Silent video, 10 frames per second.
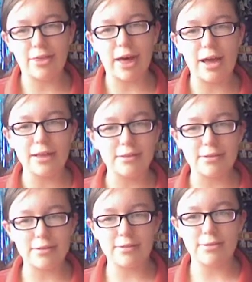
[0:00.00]
that
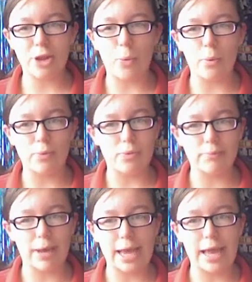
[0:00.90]
no one would
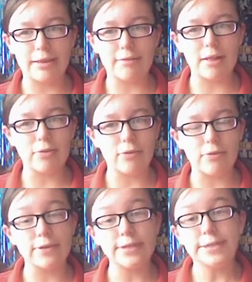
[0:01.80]
make any sense
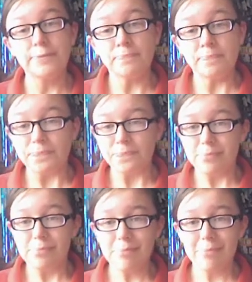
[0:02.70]
of."
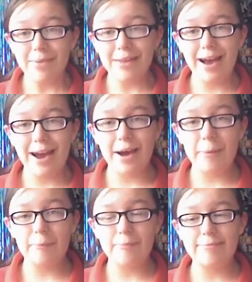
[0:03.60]

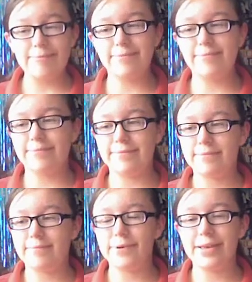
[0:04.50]

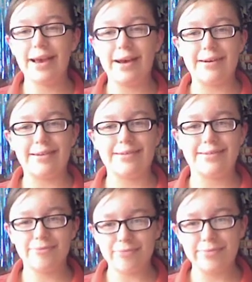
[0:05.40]
But yeah,
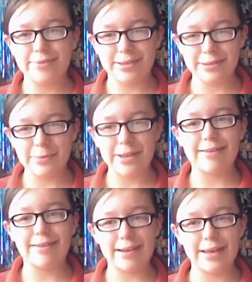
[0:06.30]
that's
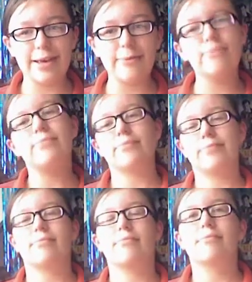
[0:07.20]
basically it.
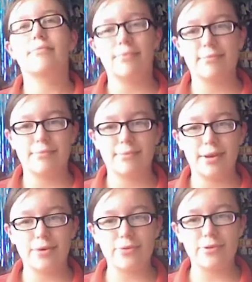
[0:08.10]

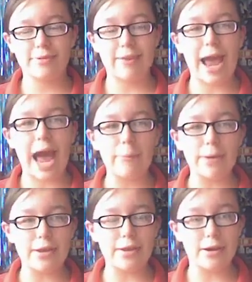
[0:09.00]
I was going to say
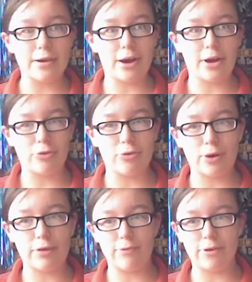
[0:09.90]
happy
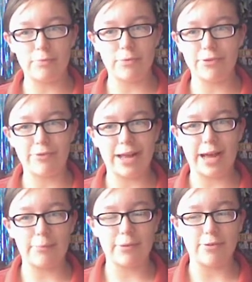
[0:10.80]
121st, but it's not really
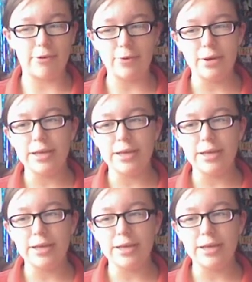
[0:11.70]
happy, so